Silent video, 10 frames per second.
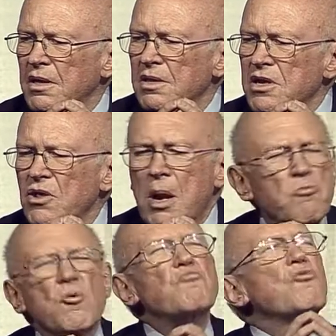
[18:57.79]
You
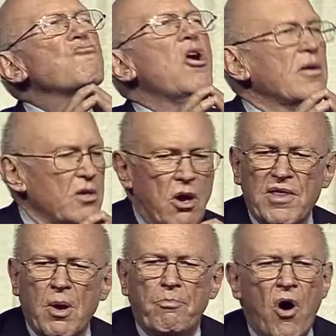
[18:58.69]
know,
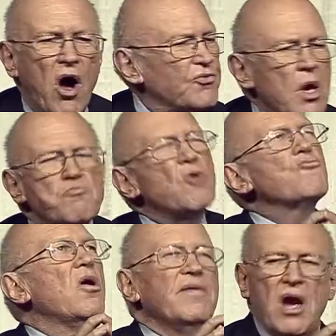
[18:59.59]
their boss,
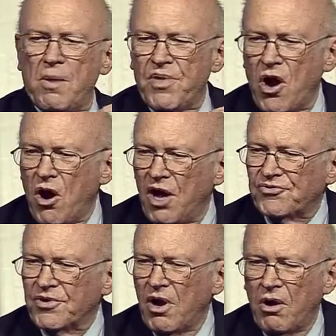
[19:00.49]
and their boss,
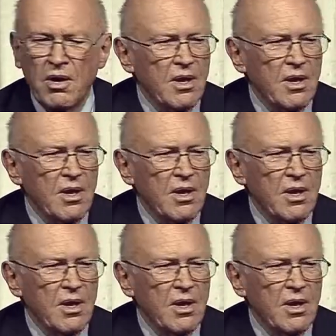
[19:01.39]
you know.